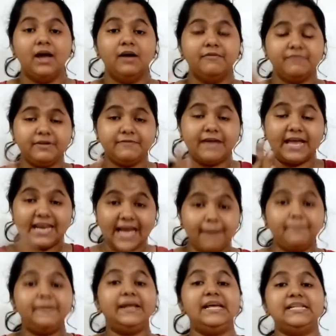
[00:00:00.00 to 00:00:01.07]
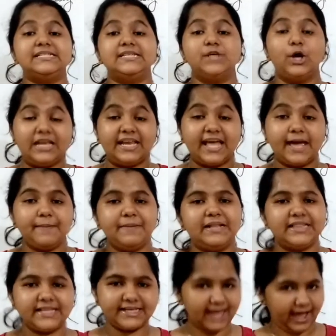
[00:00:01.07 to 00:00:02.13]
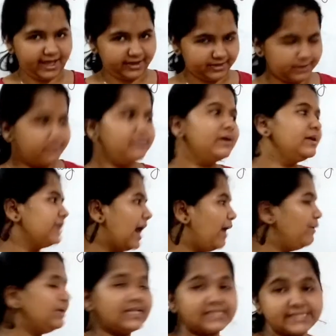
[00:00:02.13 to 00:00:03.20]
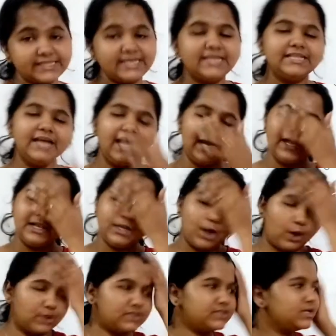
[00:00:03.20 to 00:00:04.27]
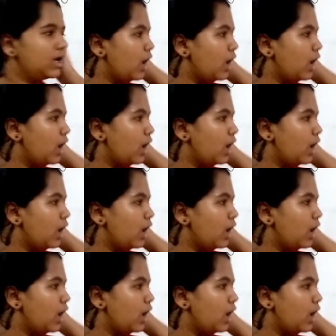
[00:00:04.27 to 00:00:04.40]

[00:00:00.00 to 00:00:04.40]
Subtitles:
we've elaborated or labeled the diagram. Now let's see the laws.